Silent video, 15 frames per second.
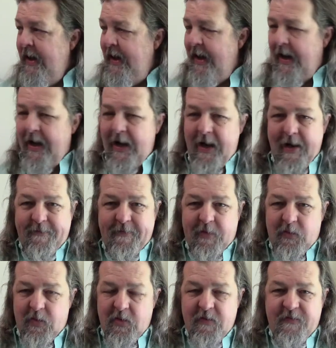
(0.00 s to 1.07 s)
and I have a
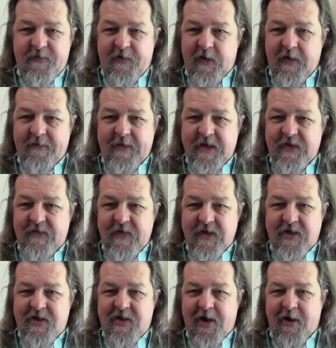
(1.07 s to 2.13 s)
room full of these
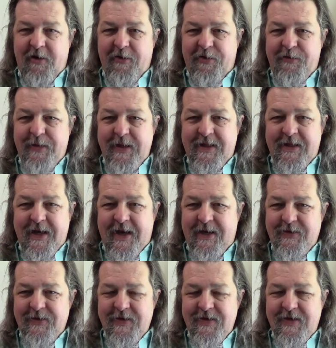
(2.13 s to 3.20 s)
Vendstar
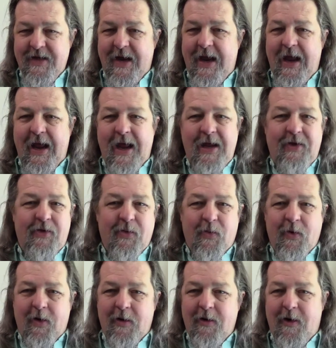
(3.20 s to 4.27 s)
3000s that I hate to
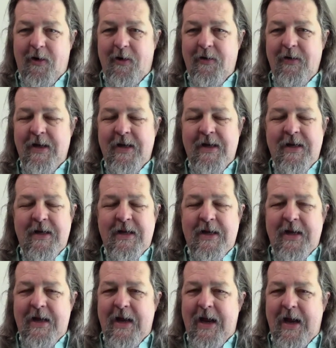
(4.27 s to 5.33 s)
work on
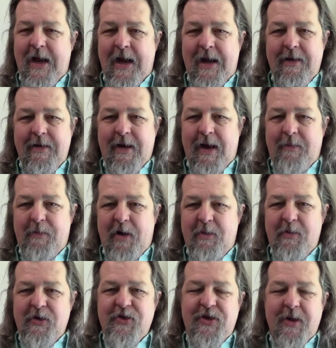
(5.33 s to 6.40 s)
and I, I'm
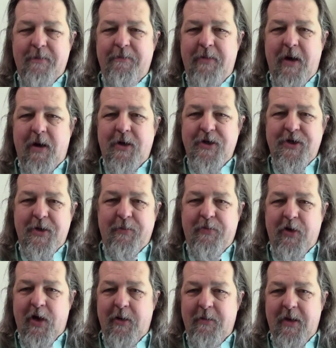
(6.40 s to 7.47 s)
almost embarrassed to
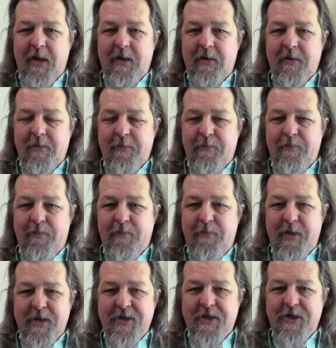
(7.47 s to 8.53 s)
put them in
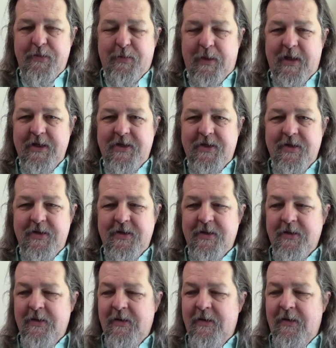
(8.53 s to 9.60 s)
business places,
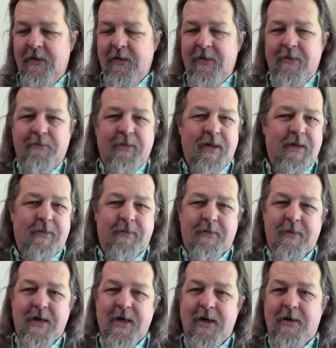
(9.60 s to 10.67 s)
but
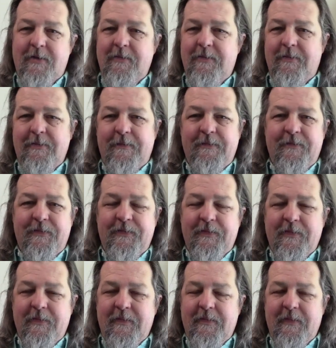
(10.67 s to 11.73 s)
you know,
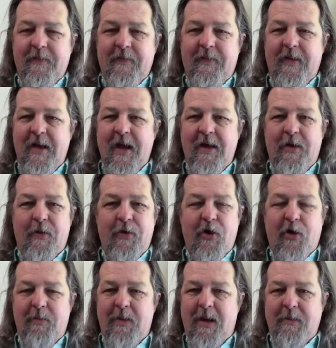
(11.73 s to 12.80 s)
they don't
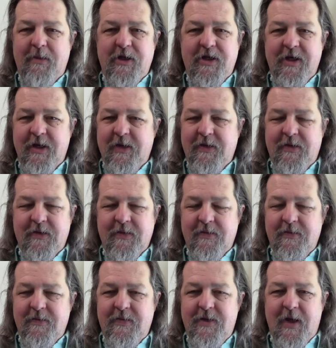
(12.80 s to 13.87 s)
know about machines.
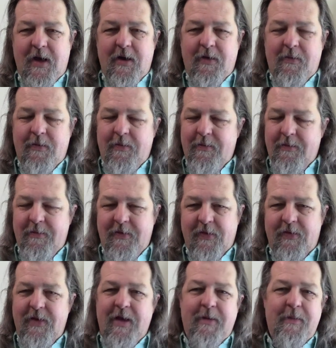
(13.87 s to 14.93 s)
So to
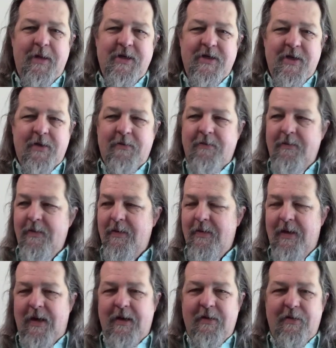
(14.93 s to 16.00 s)
them, it's a
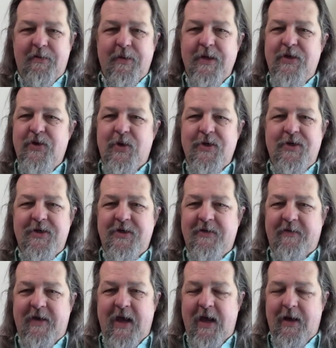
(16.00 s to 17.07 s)
three choices
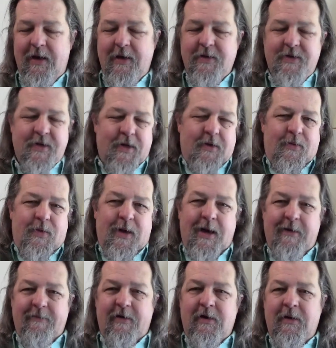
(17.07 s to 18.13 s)
of candy. So
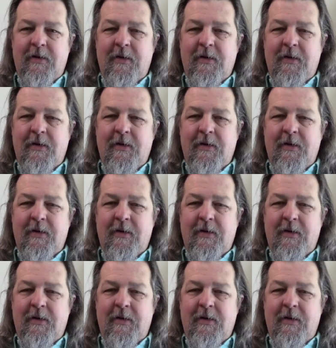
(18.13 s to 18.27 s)
whatever.